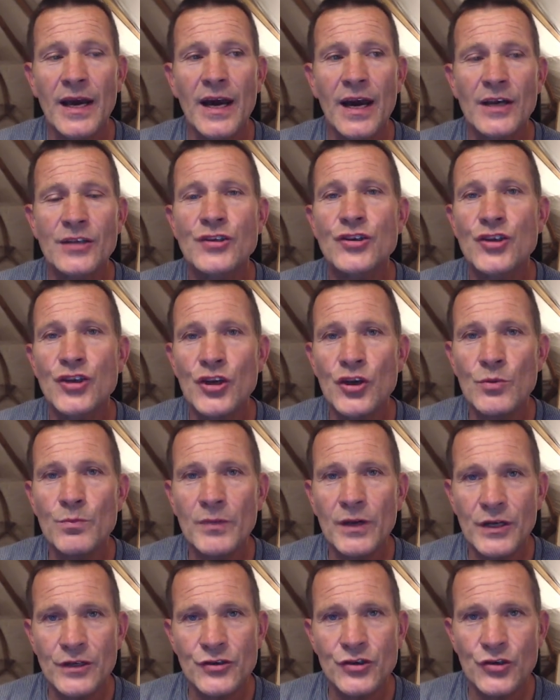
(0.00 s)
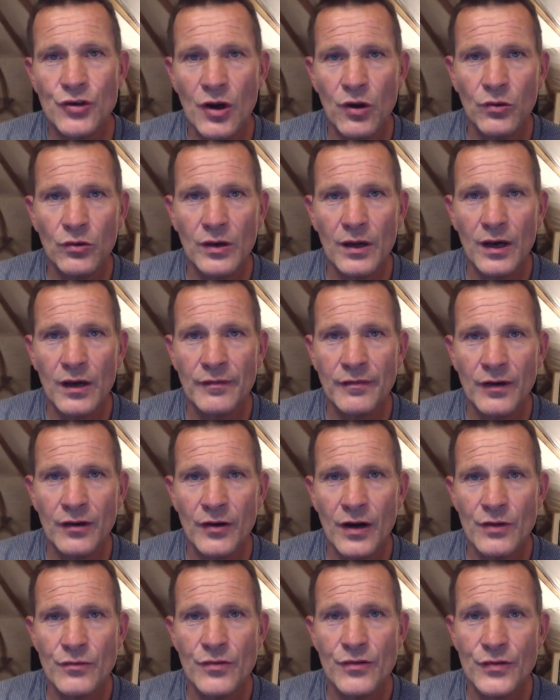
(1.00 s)
assume control of
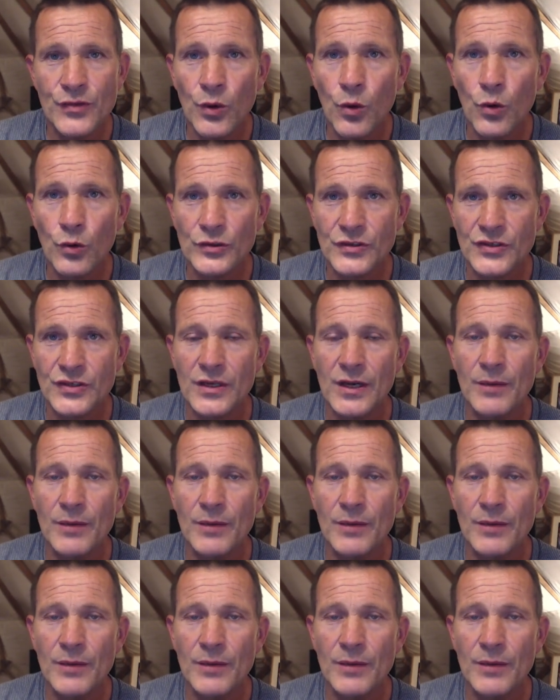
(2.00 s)
our own thoughts